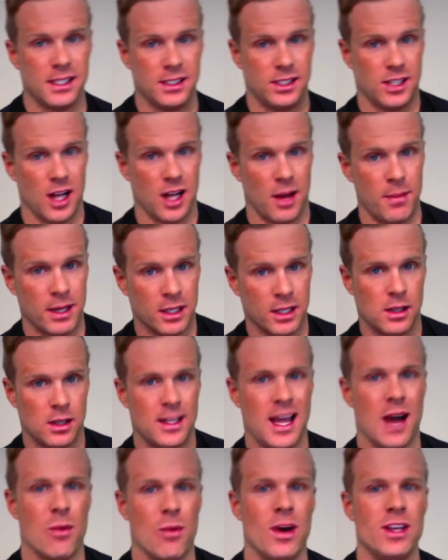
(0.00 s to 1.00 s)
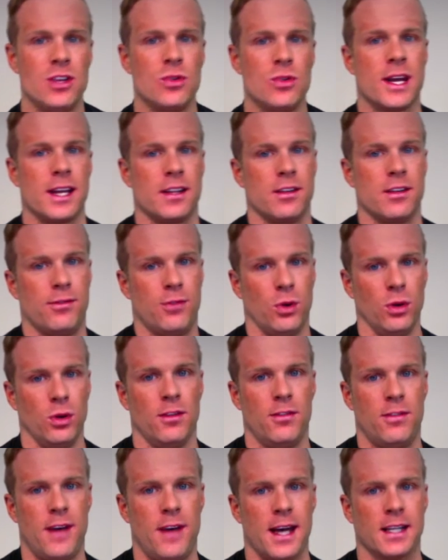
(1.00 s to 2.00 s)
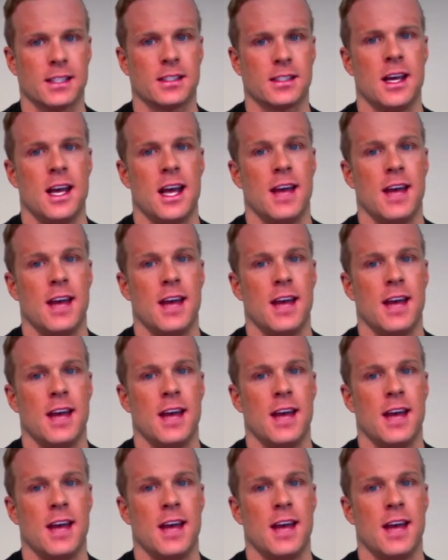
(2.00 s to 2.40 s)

stomach. That way you get the full effects.